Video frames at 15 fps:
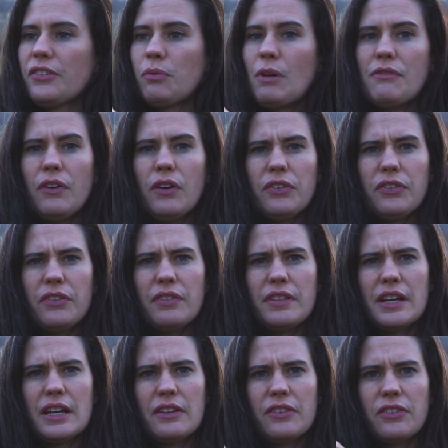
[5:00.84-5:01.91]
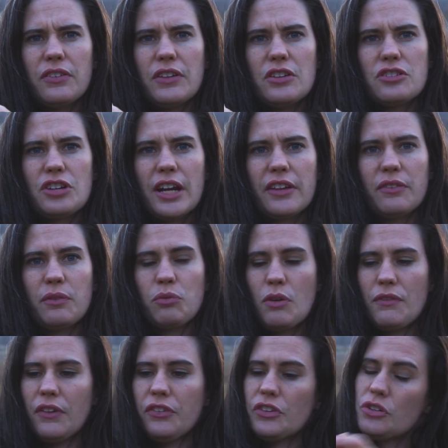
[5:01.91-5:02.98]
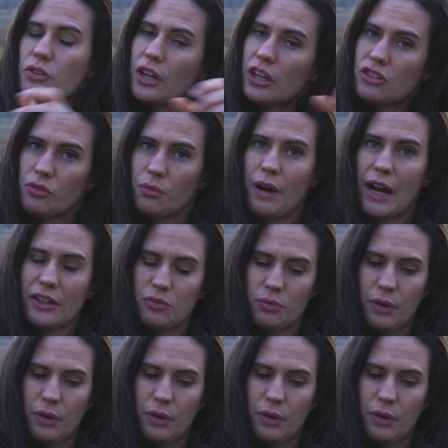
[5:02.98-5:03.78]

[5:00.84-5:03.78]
swivels, these shanks swivel, so you can direct